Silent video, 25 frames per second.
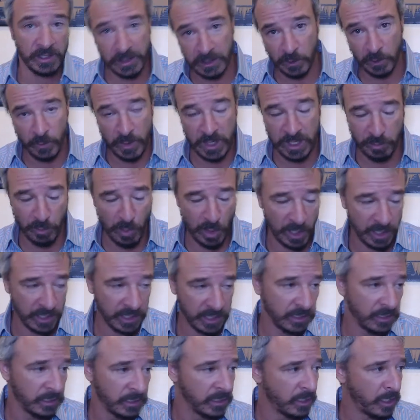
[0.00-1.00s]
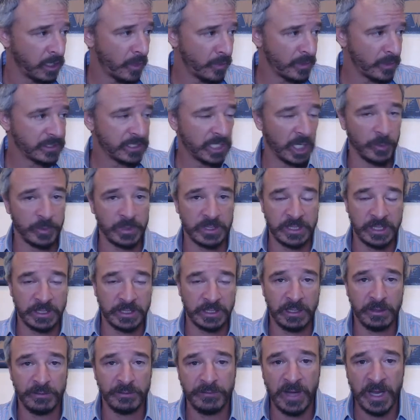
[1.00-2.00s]
in a weak market. And this helps us
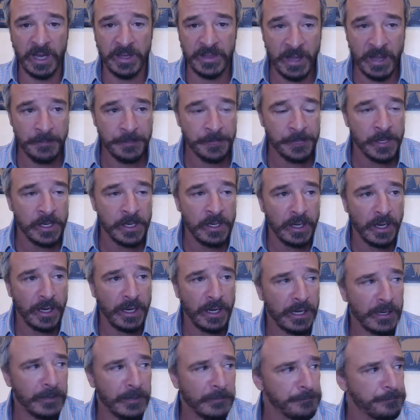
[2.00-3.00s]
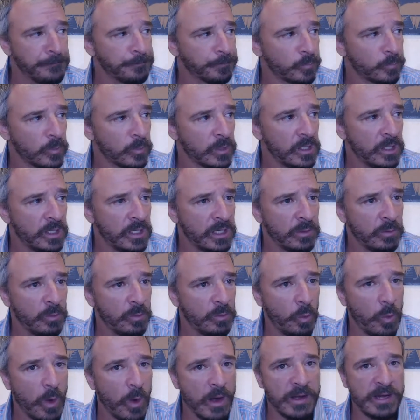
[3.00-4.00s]
identify that.
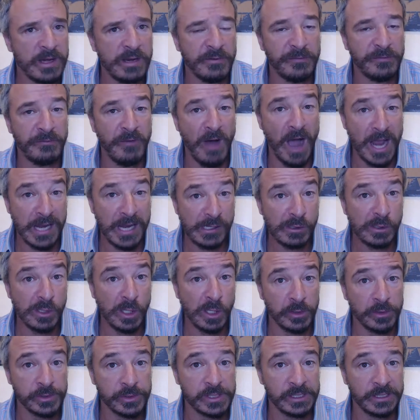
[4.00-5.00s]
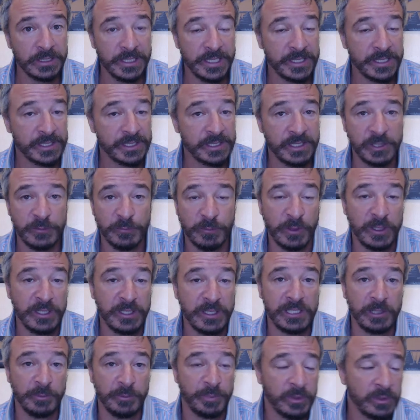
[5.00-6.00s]
Where do you find those lists is pretty
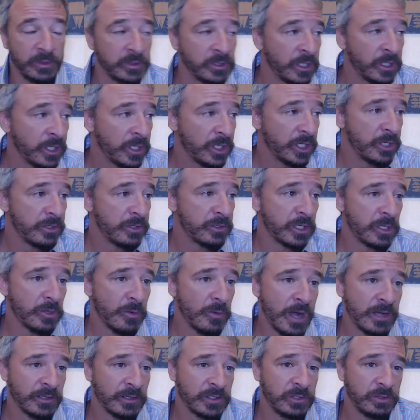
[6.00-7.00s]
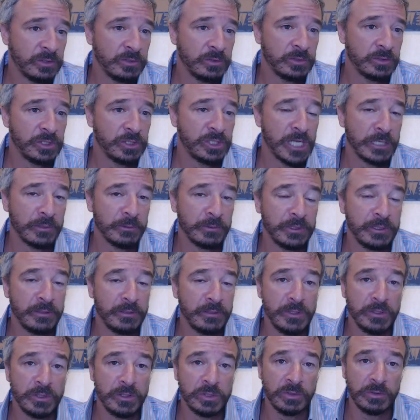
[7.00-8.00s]
simple. You can go out to generally the
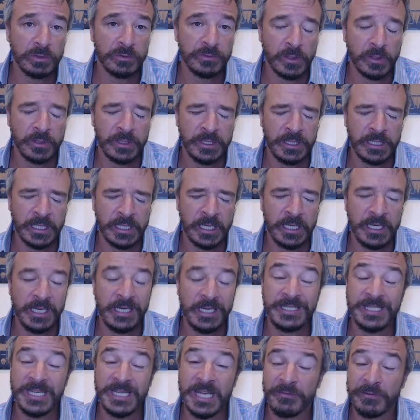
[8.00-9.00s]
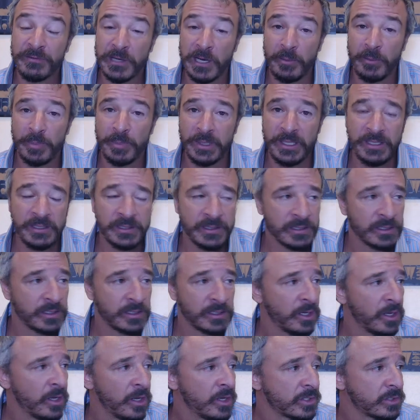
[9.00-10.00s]
mutual or the ETF companies.
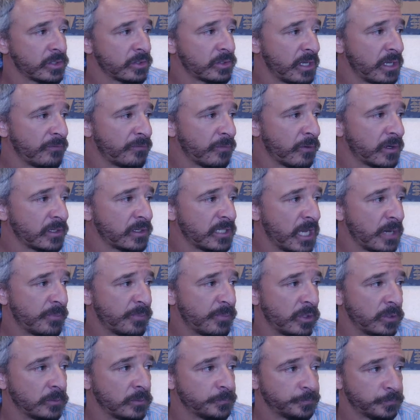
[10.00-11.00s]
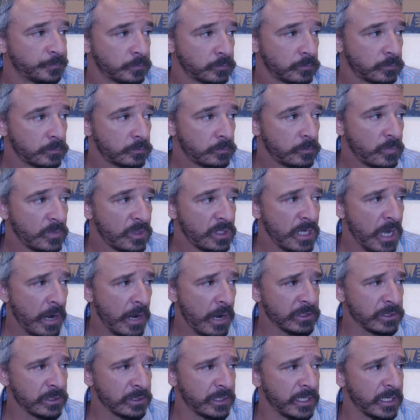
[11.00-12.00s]
So say, for example, I
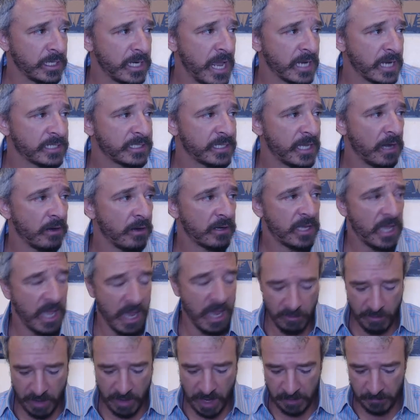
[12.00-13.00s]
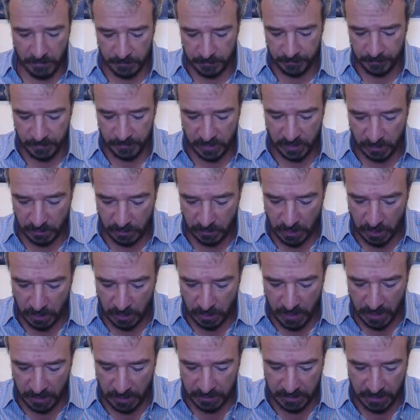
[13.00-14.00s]
was looking at XLK, right? So I'll
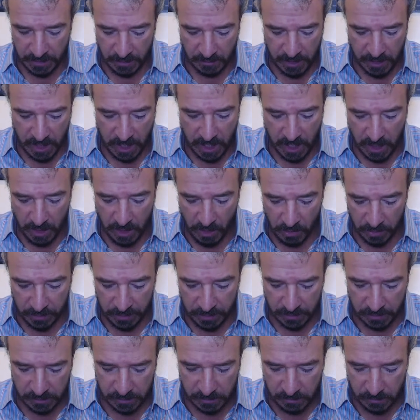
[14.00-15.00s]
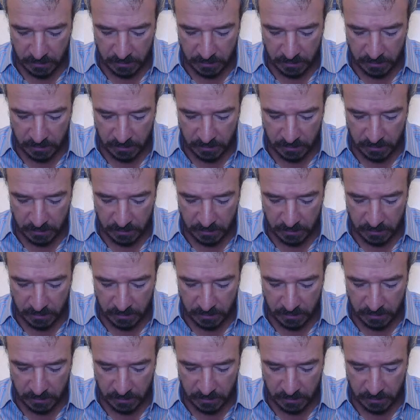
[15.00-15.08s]
go XLK Holdings,